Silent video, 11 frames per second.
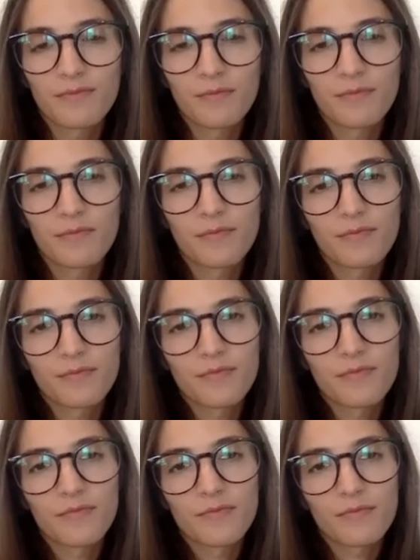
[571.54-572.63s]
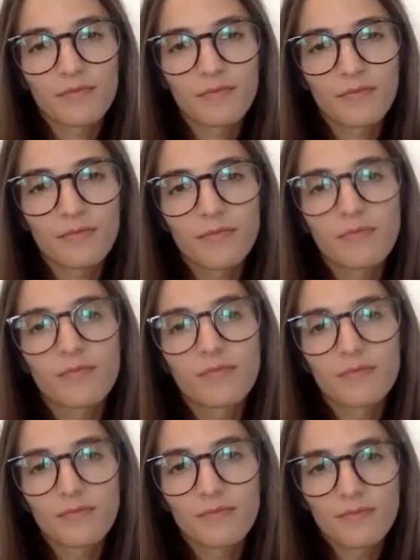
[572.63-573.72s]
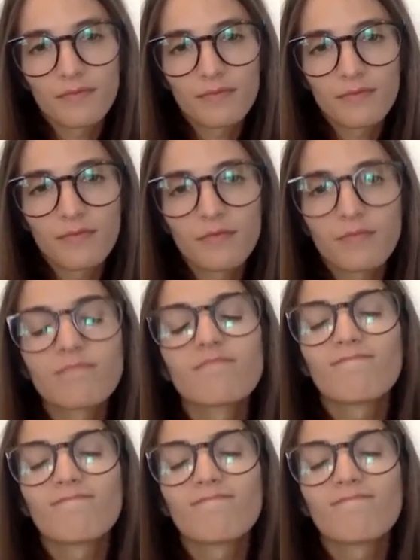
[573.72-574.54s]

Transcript: The person shown says nothing.